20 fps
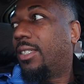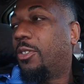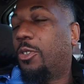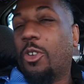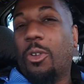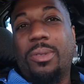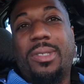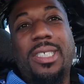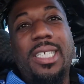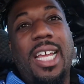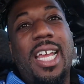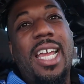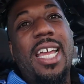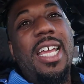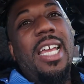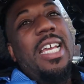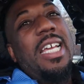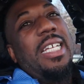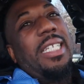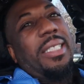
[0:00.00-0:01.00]
You know what
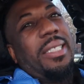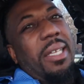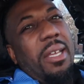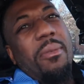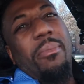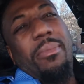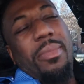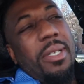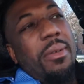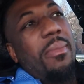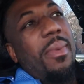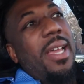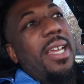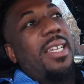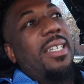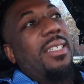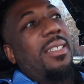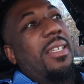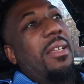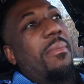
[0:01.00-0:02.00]
I'm saying? Them
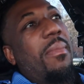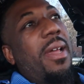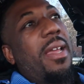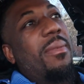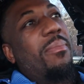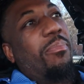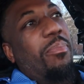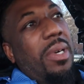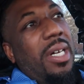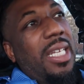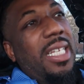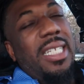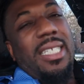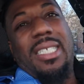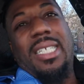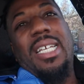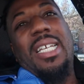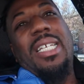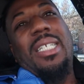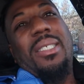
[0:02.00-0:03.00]
ain't
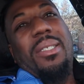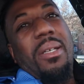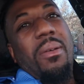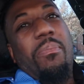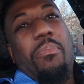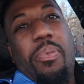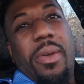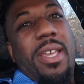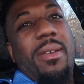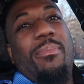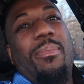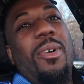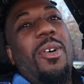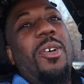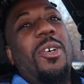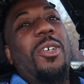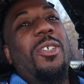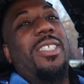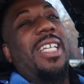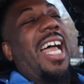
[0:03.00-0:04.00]
bullies, them pit
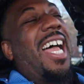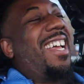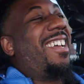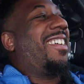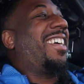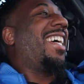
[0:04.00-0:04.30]
bulls.